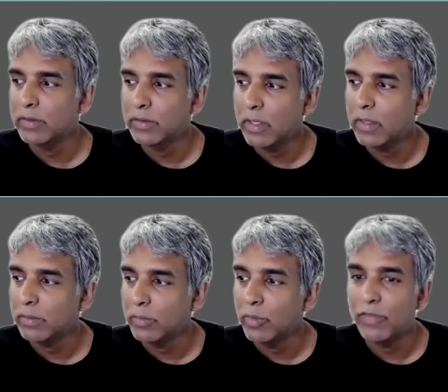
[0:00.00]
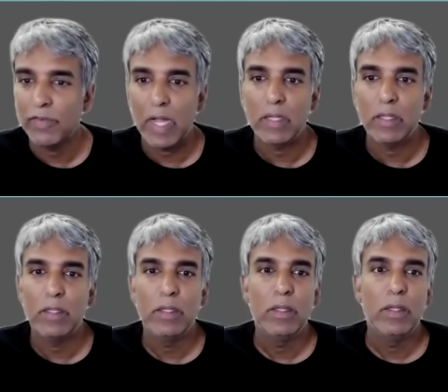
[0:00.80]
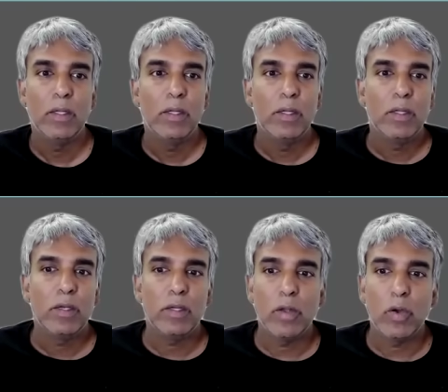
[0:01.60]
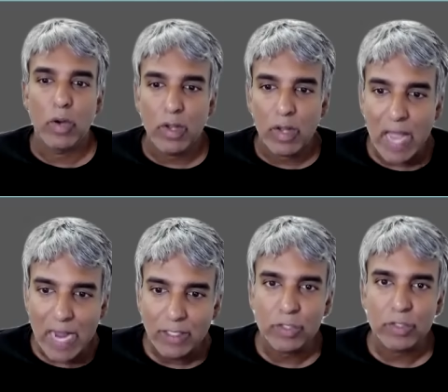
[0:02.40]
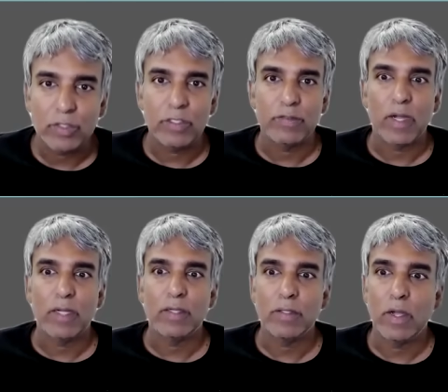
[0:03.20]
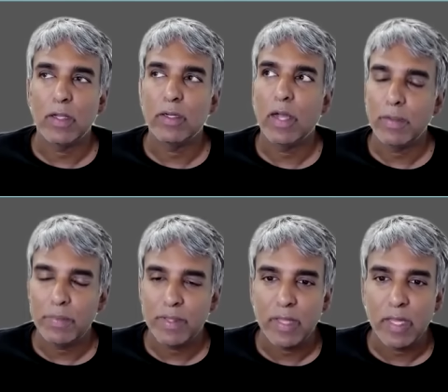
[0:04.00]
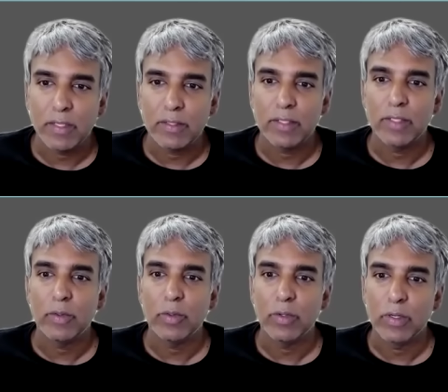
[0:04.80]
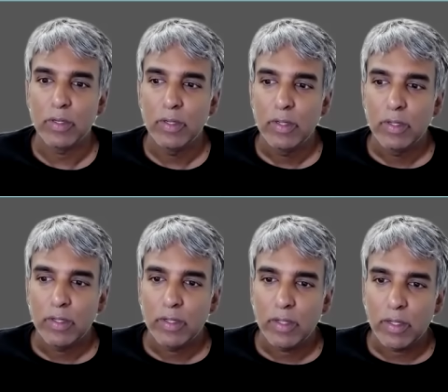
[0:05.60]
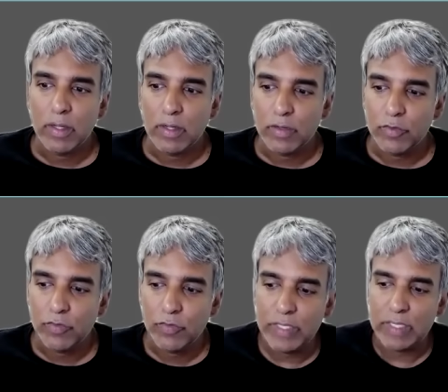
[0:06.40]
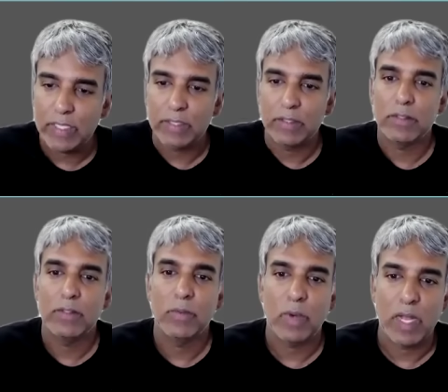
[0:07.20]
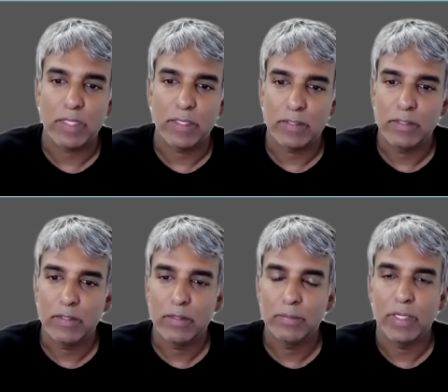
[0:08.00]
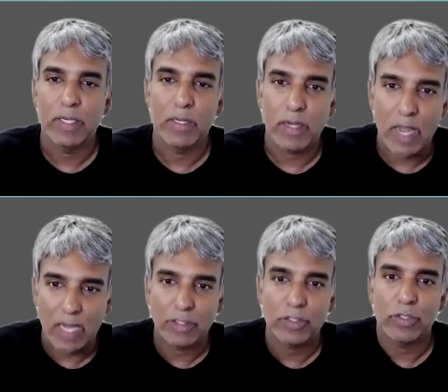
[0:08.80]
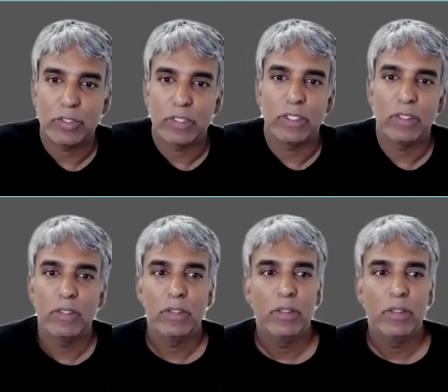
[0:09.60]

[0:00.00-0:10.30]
There's nothing more vile, no, actually vile, not hypothetically or feelings wise, but actually,